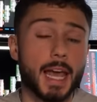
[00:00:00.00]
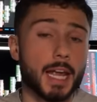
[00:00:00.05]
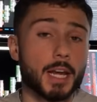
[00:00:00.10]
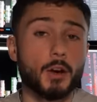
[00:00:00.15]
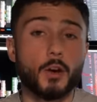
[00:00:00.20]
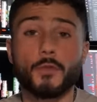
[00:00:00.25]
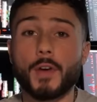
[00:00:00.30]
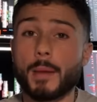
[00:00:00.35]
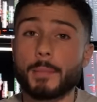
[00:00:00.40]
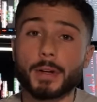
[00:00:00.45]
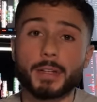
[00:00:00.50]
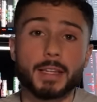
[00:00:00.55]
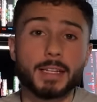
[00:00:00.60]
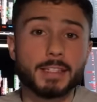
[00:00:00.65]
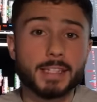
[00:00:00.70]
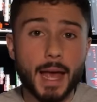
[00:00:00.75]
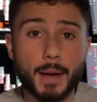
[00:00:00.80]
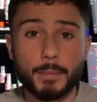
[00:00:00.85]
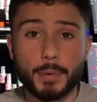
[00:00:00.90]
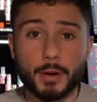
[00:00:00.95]
in November,
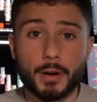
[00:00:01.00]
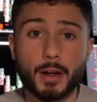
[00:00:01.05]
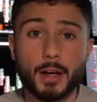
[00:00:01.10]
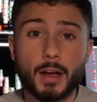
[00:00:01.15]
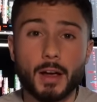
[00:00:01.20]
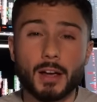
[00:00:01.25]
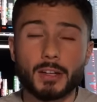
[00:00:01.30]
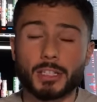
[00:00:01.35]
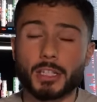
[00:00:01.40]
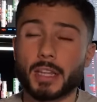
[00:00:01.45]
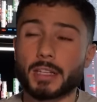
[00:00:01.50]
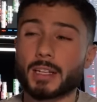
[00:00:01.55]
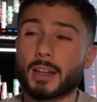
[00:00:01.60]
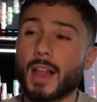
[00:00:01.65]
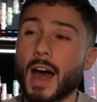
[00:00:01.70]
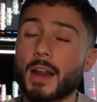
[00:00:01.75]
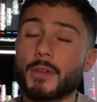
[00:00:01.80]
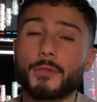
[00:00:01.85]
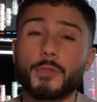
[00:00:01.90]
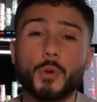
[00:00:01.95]
December. So there's a
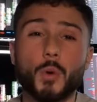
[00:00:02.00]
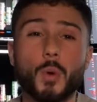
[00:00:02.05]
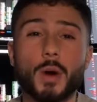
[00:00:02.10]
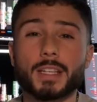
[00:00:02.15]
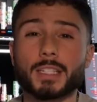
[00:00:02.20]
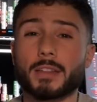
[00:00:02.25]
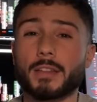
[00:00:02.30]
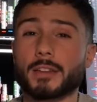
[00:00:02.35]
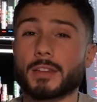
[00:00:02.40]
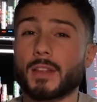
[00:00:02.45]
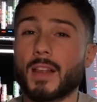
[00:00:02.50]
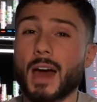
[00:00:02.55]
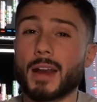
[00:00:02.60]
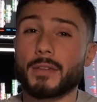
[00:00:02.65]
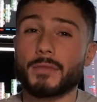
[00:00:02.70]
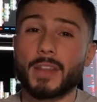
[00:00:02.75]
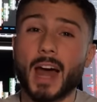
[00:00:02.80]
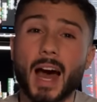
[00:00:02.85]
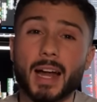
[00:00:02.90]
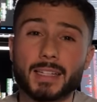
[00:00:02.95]
lot of noise and there's a lot
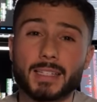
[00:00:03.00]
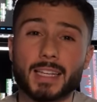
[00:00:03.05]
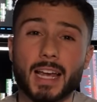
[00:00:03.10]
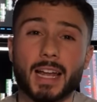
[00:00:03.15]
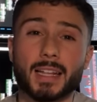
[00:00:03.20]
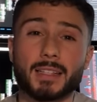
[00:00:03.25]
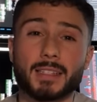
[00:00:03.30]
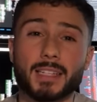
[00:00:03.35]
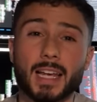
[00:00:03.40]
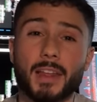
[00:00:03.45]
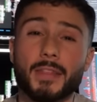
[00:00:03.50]
of nonsense.